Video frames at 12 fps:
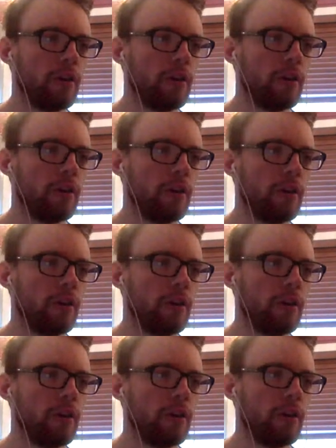But,
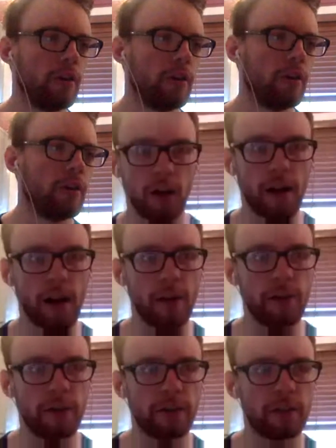
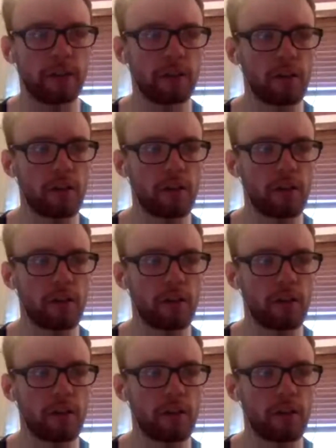I mean,